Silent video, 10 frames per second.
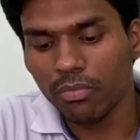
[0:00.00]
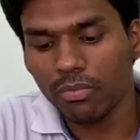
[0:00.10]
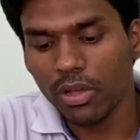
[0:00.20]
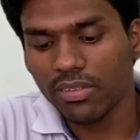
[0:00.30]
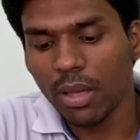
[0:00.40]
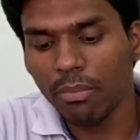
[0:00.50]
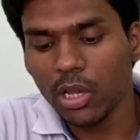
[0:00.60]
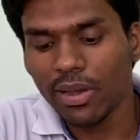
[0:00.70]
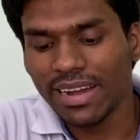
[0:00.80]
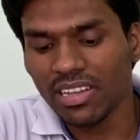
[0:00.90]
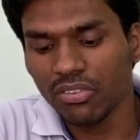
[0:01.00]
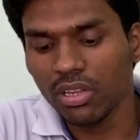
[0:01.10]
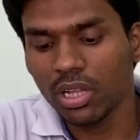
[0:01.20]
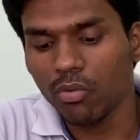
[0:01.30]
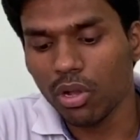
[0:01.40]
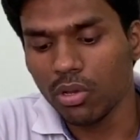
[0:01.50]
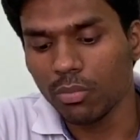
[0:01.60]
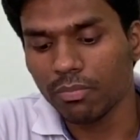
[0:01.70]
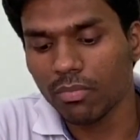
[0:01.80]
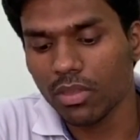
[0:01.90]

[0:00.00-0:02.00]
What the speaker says: For example, you are adjusting the volume.